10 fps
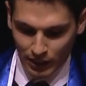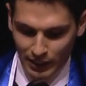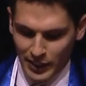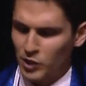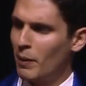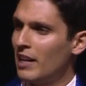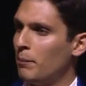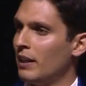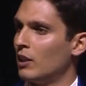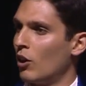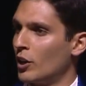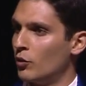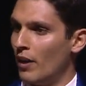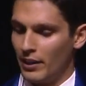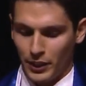Despite being a large
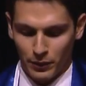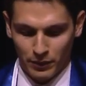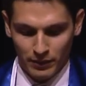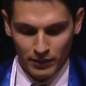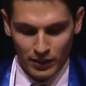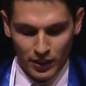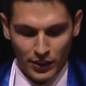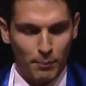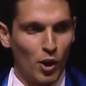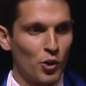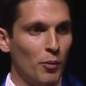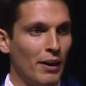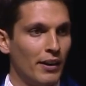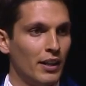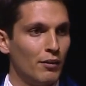venue, the ballroom
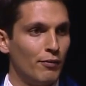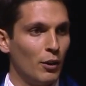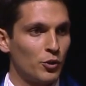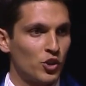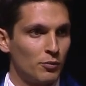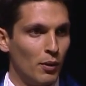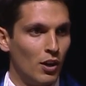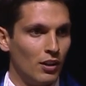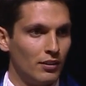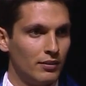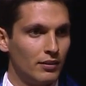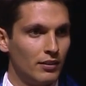area felt small